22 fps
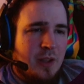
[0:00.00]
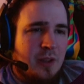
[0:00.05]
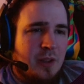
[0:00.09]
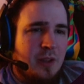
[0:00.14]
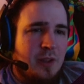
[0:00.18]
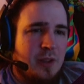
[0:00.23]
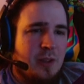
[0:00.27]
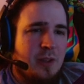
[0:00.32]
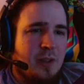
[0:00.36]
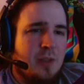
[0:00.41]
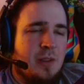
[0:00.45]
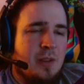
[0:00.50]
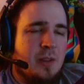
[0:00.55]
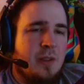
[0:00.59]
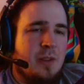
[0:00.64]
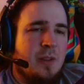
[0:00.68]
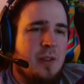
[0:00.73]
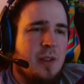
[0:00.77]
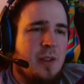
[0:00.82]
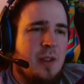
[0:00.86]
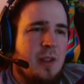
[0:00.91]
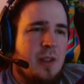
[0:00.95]
the
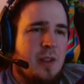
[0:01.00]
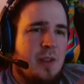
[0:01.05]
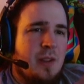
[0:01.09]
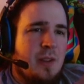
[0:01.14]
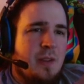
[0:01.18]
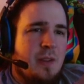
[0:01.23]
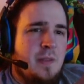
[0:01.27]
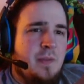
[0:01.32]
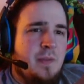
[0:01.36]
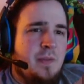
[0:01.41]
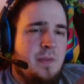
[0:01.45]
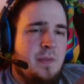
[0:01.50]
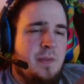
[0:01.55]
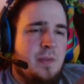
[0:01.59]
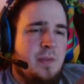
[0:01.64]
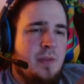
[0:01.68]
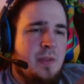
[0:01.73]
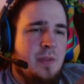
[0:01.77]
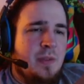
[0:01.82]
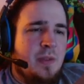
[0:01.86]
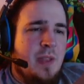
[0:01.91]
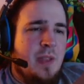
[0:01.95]

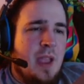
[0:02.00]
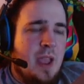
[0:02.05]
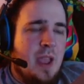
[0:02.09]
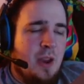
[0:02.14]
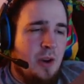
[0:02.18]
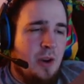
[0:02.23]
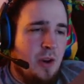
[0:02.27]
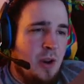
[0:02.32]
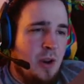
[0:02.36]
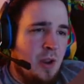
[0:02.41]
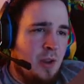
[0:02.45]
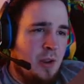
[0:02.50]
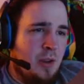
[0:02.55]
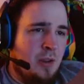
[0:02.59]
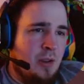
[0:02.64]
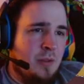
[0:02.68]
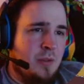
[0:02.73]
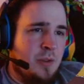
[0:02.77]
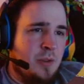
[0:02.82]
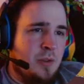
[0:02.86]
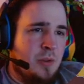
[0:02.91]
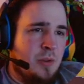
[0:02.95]
header of
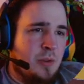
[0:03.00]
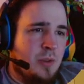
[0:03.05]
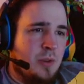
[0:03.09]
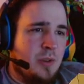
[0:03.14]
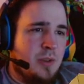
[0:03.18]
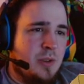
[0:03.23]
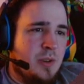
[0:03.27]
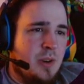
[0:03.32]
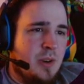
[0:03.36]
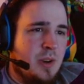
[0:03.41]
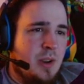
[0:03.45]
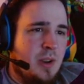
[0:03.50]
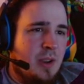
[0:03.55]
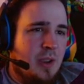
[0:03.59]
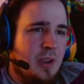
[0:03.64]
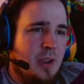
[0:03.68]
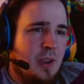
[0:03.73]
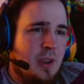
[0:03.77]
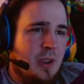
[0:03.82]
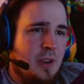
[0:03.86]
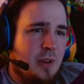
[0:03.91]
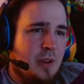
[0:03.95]
the doors are
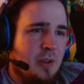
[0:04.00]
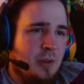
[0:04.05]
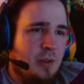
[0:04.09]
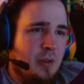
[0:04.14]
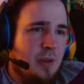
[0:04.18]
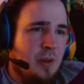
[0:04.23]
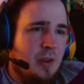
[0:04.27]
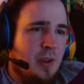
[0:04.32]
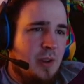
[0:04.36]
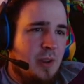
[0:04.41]
included.